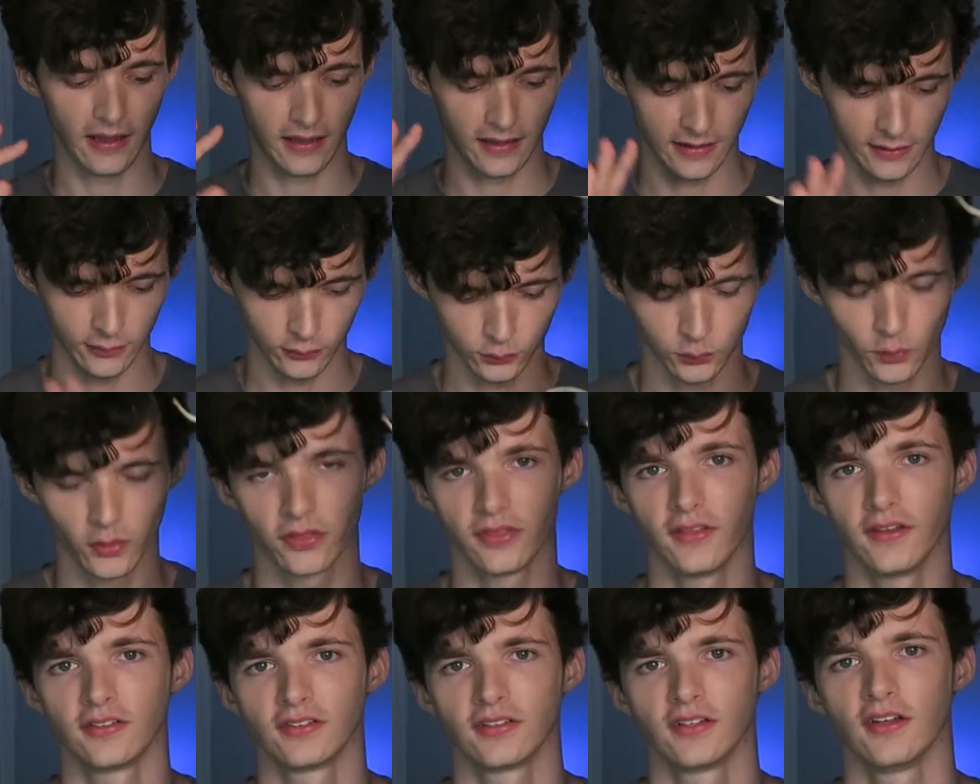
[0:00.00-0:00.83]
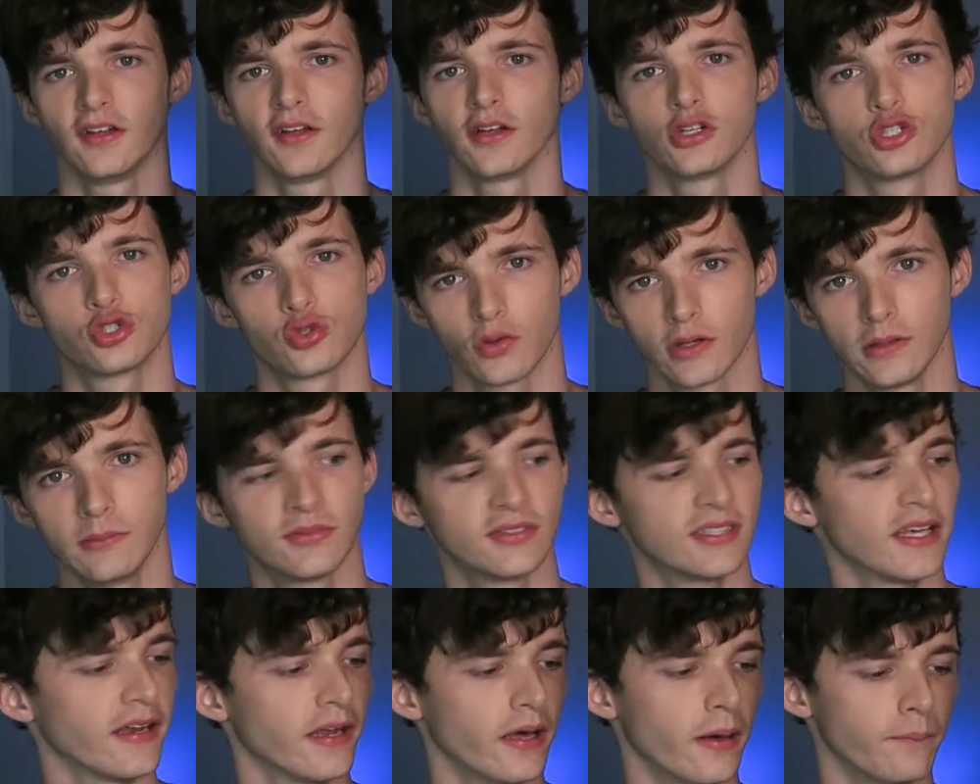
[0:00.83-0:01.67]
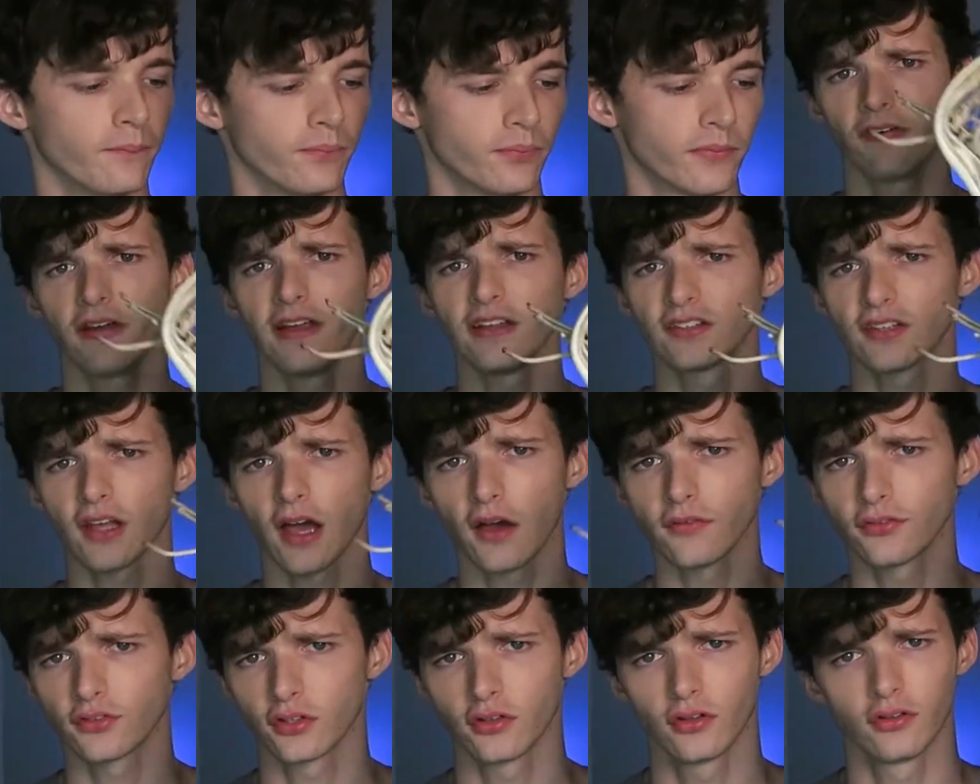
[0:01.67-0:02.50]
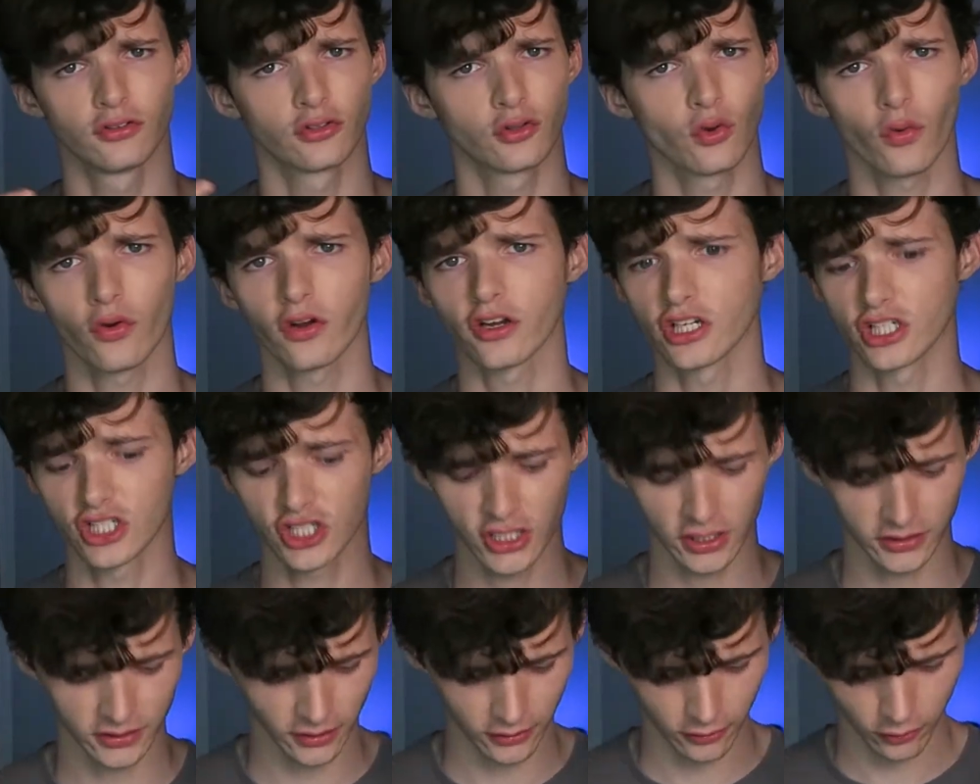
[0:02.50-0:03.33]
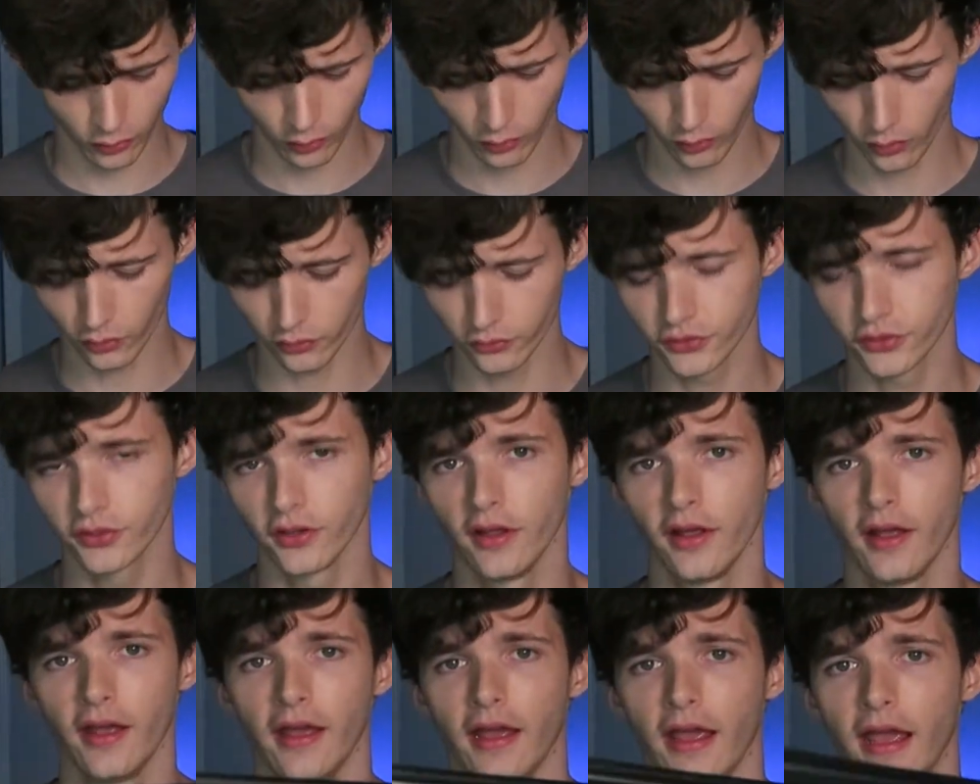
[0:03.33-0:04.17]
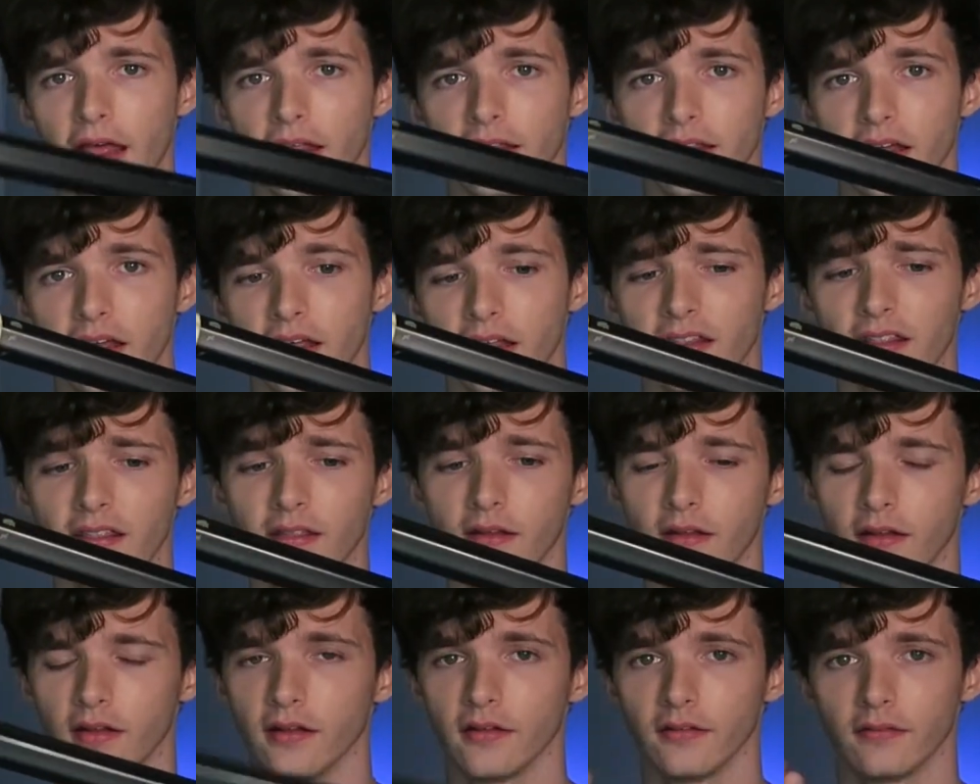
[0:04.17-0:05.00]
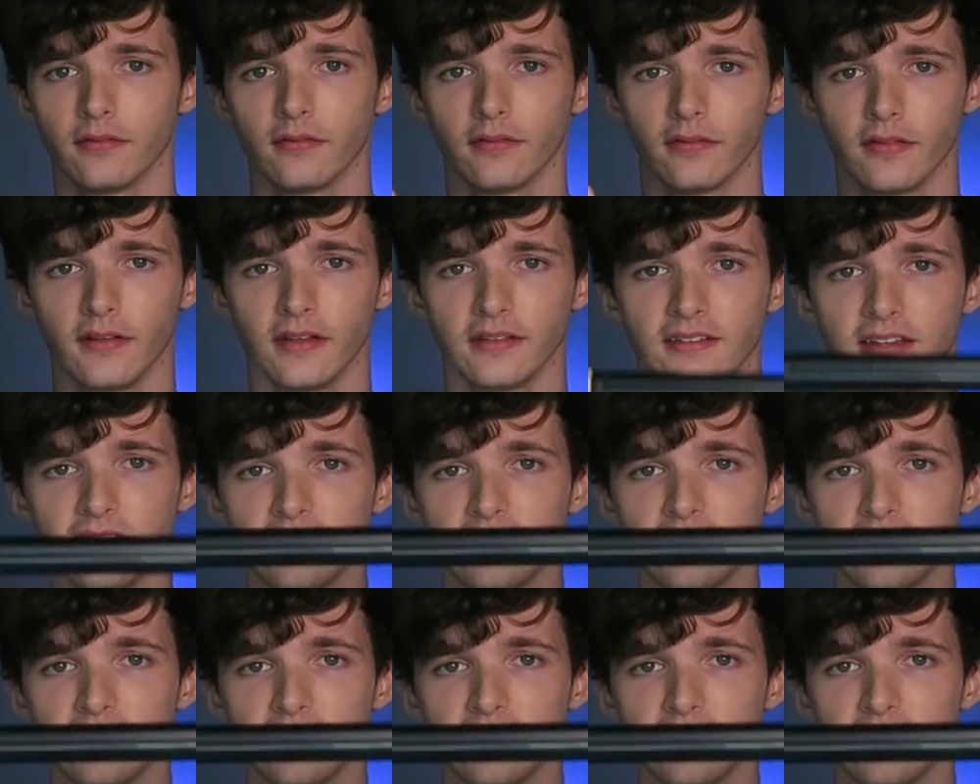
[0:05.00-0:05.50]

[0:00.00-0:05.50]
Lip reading: and it was with this dream setup. Face-offs, scoring a ton of goals, and then this